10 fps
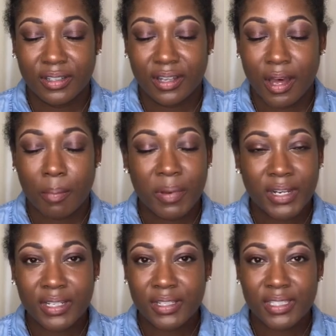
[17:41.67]

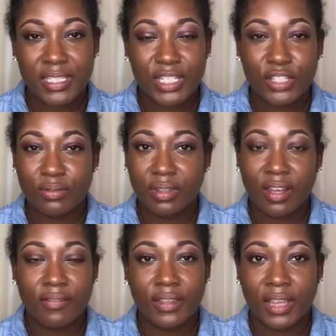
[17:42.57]
abundance and in your
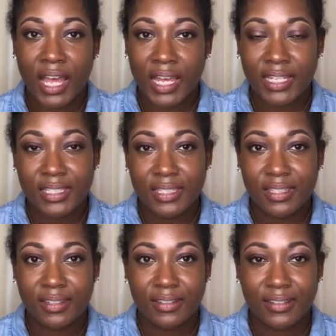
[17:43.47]
love and light.
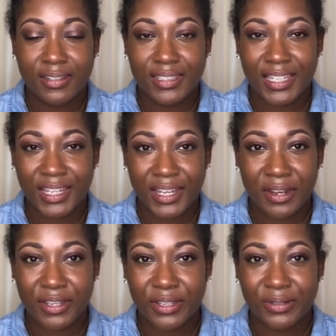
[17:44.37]
Take care
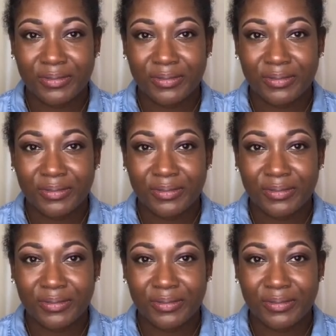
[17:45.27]
of you.